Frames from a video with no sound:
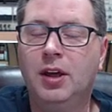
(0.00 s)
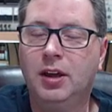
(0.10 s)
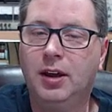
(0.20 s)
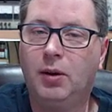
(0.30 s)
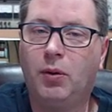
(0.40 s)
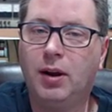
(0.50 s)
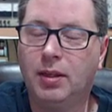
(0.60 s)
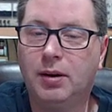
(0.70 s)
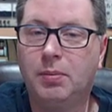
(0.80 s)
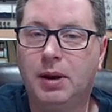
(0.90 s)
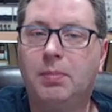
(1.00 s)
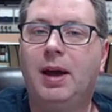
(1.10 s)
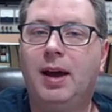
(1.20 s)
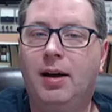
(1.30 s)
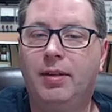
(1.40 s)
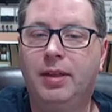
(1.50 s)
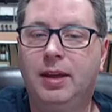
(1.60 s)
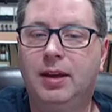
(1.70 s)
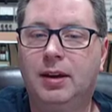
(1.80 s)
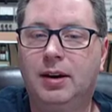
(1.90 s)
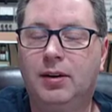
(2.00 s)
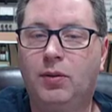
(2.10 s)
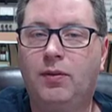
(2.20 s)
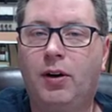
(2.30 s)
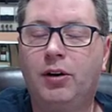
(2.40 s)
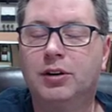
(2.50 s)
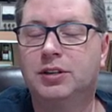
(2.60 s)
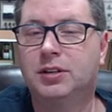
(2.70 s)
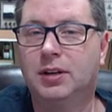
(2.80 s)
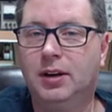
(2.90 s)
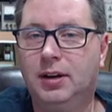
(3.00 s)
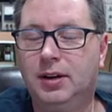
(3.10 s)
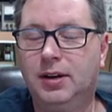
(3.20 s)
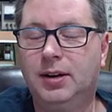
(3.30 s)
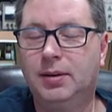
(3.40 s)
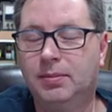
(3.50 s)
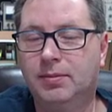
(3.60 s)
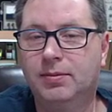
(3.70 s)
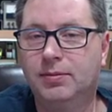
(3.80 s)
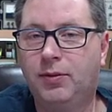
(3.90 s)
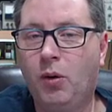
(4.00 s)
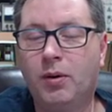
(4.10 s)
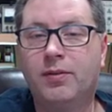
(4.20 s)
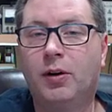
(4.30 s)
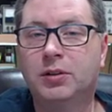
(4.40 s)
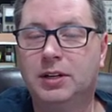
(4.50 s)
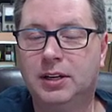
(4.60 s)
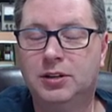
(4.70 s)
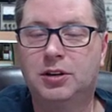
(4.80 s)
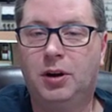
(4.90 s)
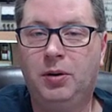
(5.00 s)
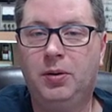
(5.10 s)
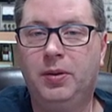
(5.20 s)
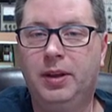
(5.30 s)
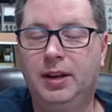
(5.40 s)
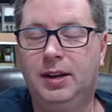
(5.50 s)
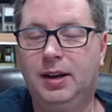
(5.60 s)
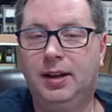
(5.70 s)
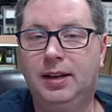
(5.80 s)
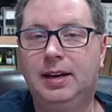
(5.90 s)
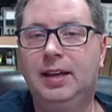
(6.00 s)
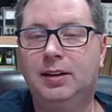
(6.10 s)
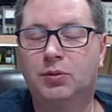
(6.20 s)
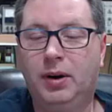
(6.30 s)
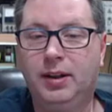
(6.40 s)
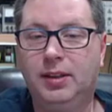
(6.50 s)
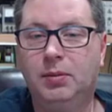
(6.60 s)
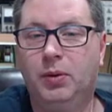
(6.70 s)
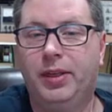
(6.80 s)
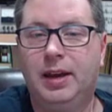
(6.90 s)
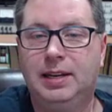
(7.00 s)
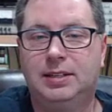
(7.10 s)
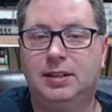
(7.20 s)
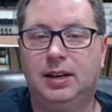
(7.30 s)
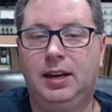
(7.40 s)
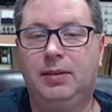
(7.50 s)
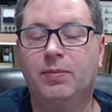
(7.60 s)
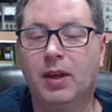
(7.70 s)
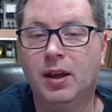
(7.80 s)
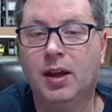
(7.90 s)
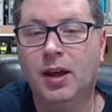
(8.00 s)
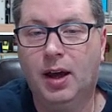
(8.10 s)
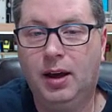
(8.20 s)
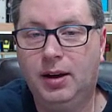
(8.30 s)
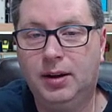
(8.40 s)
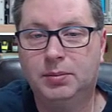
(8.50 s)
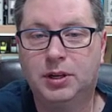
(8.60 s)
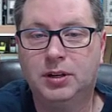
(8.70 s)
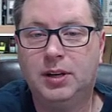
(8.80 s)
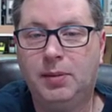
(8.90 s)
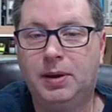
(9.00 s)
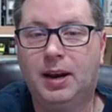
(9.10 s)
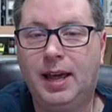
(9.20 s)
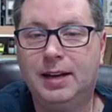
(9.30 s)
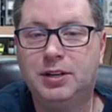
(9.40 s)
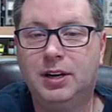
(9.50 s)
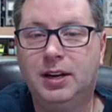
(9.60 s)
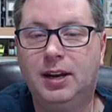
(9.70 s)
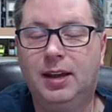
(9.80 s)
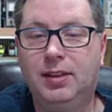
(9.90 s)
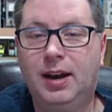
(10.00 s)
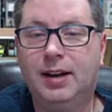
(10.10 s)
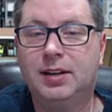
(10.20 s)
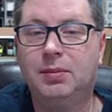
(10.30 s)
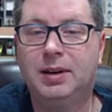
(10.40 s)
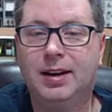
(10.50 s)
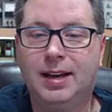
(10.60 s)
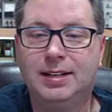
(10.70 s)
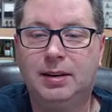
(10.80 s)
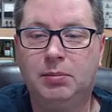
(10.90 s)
you got to worry a little bit about the reverse forward voltage on the LEDs, running them with AC. So you type in latching, and then I typed in 19